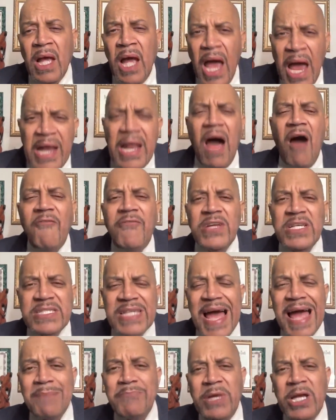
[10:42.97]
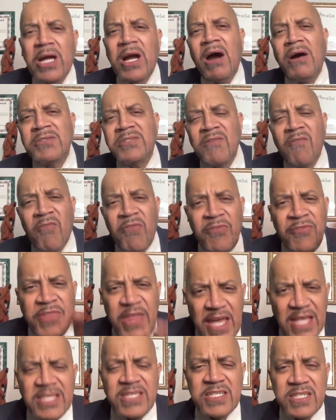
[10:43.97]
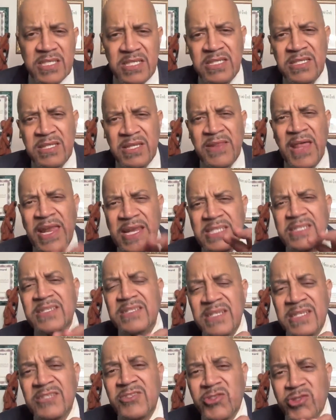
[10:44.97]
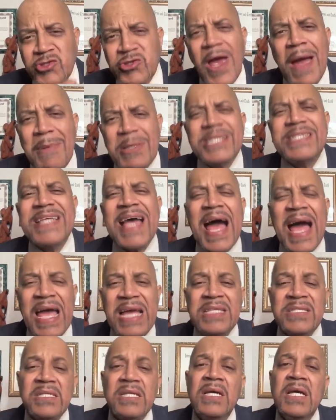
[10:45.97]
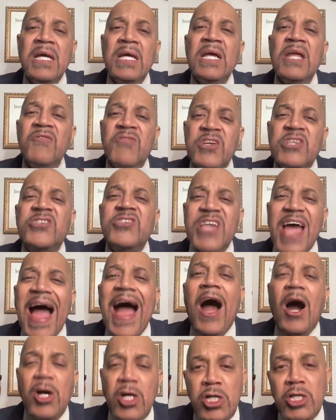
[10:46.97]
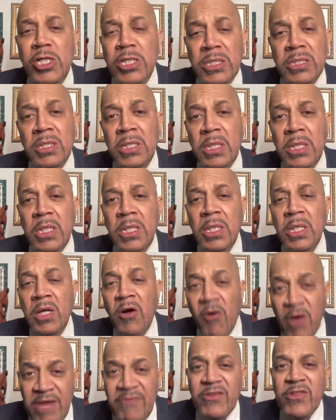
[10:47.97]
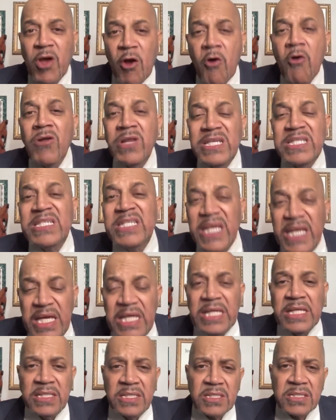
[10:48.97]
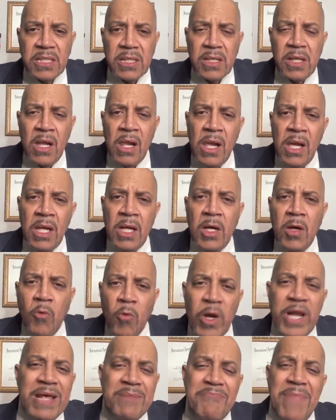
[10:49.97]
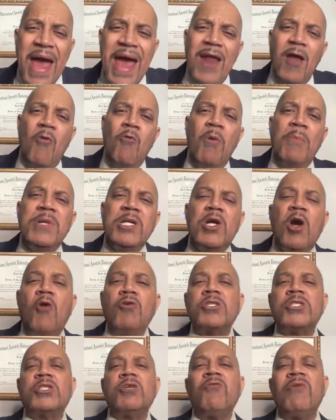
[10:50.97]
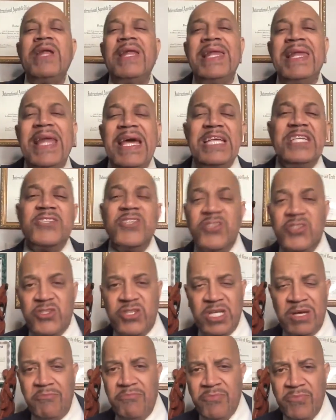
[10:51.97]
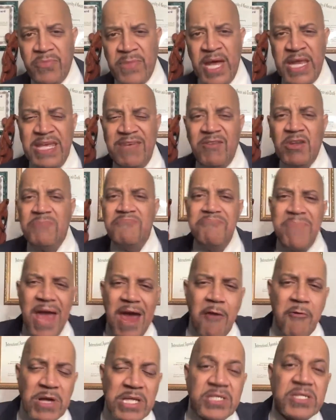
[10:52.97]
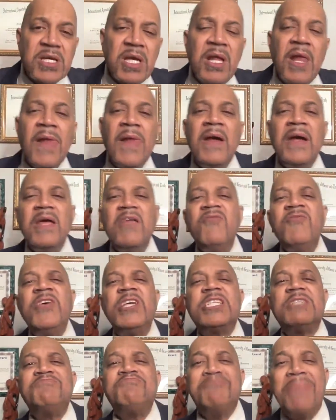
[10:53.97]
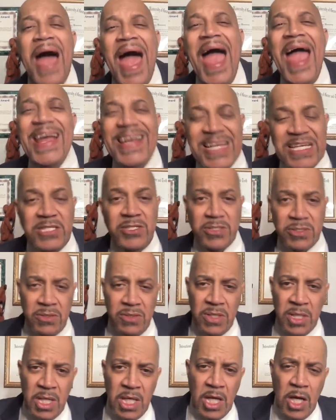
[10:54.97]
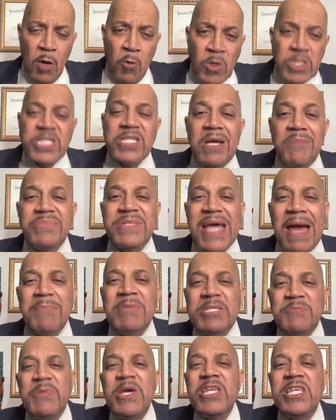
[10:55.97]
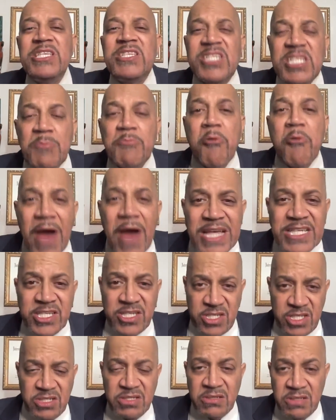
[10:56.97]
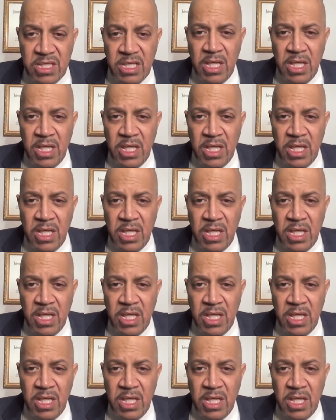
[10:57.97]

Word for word: And oftentimes, because of this that has traumatized the childhood or even the early teens, when a man or woman goes into a relationship and even marriage, this baggage, which sometimes has been suppressed,